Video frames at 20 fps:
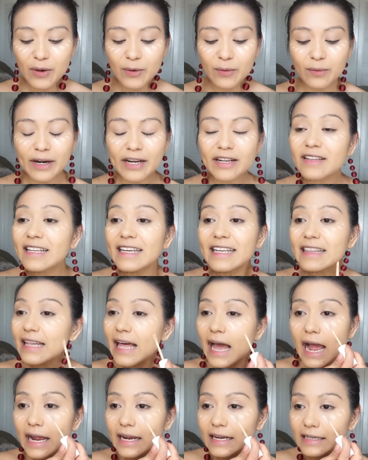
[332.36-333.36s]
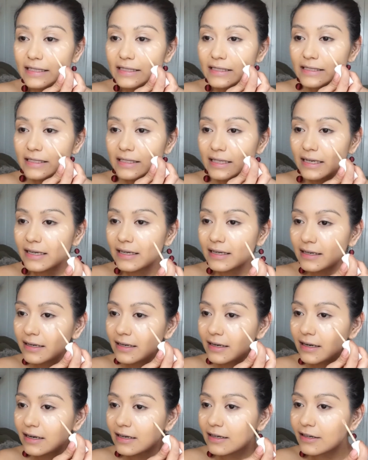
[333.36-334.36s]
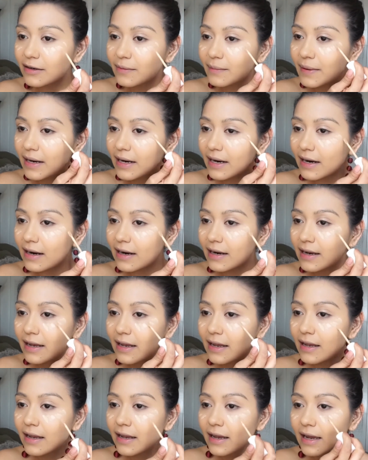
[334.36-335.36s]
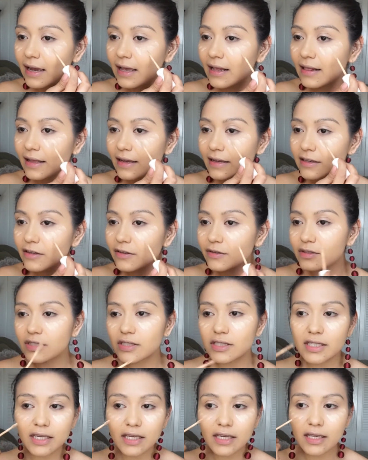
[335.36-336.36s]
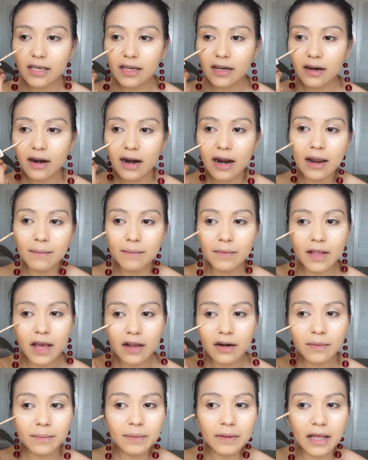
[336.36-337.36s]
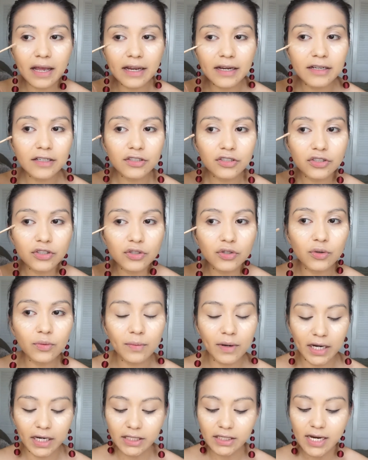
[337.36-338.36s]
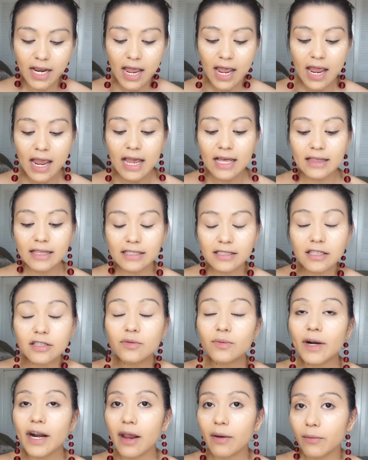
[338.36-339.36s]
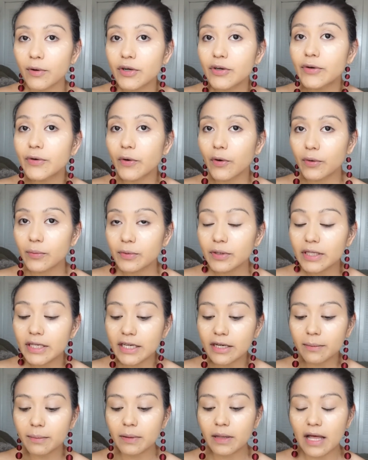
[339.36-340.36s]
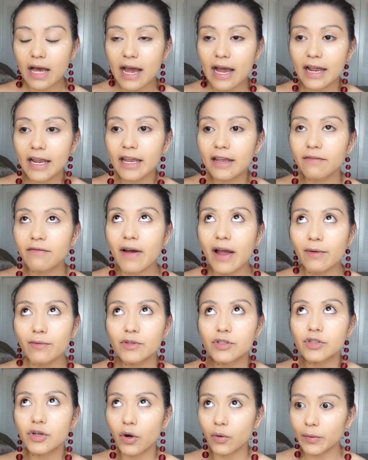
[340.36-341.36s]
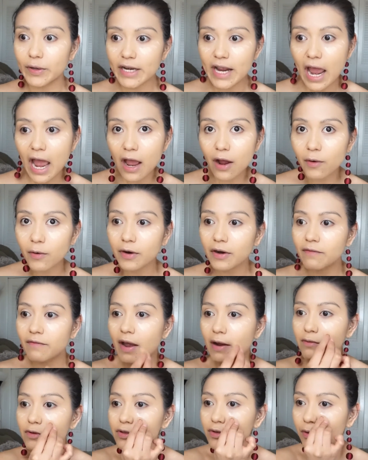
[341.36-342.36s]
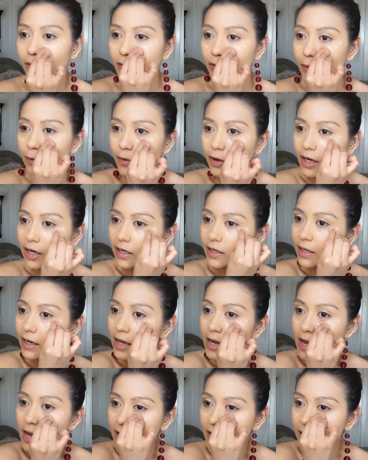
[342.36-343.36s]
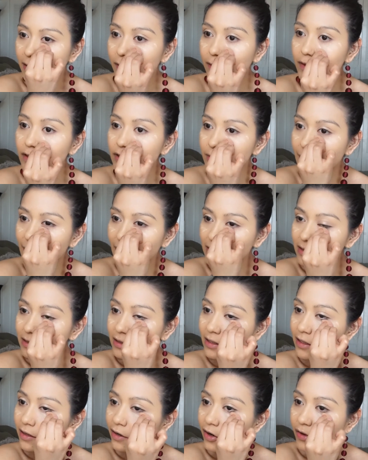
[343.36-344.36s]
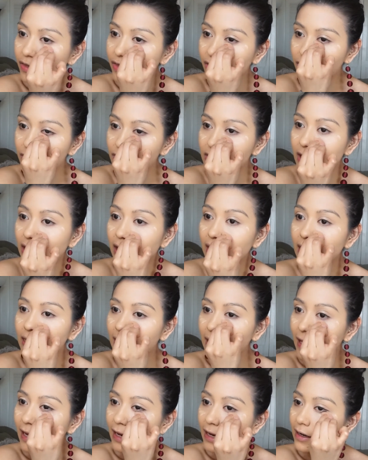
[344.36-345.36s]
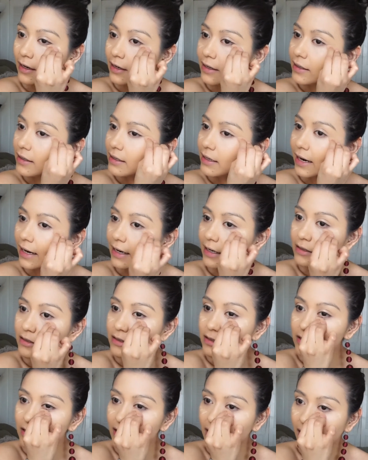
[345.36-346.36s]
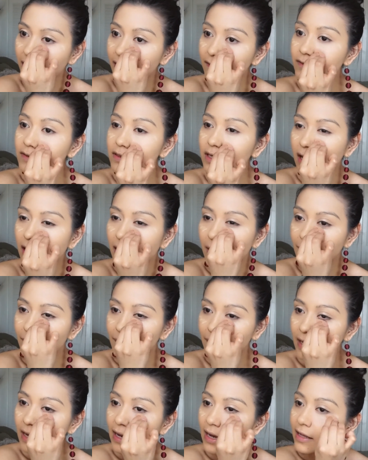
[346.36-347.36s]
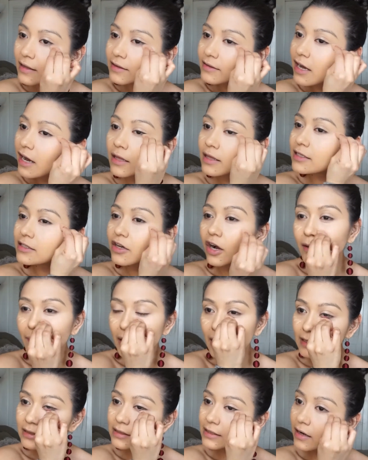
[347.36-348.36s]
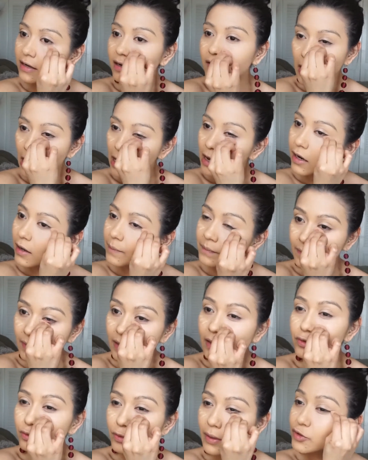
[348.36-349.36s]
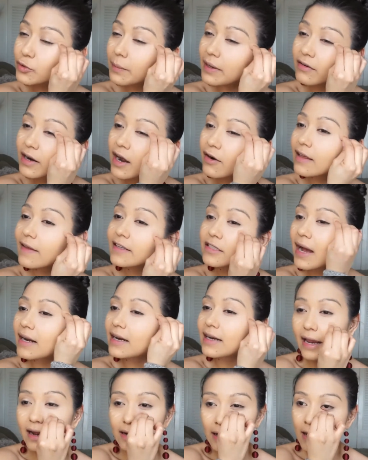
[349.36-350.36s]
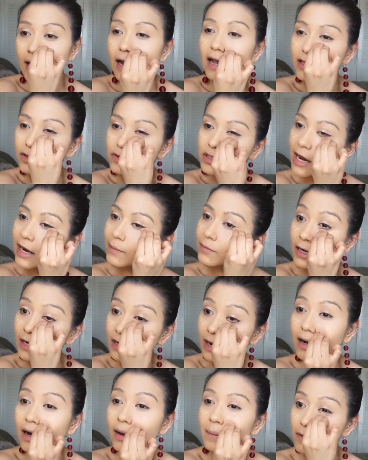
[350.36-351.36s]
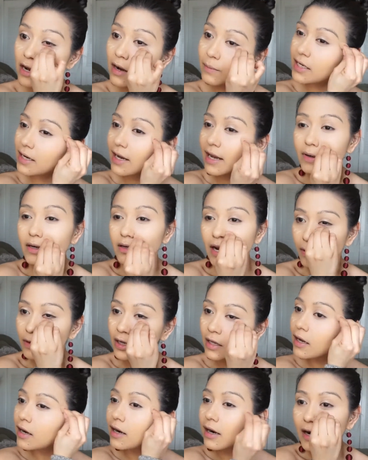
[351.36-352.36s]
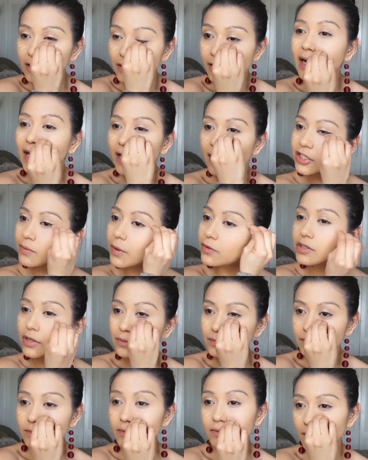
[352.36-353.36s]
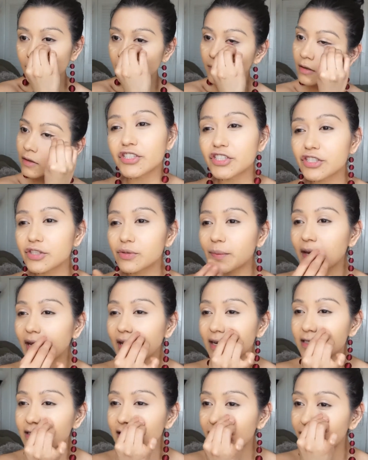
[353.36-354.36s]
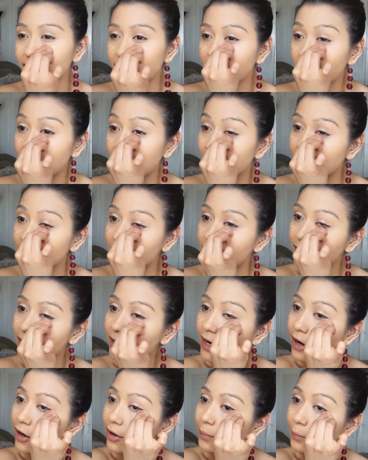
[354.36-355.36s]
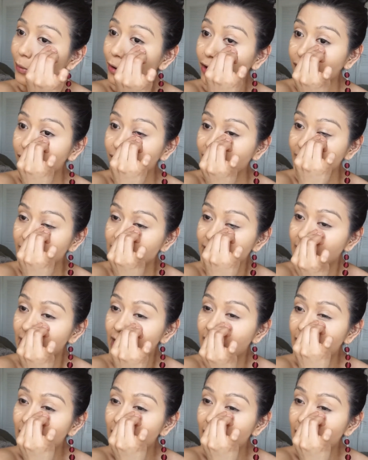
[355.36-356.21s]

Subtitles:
wrinkly lines under my eye. And like you see here, I'm not applying too much, and this is what I would normally apply if I was going out or if I was going to work, or especially on those late night shifts, not super late night, but closing shifts that I do. And I prefer to use these little beauty blenders just because I feel like they are perfect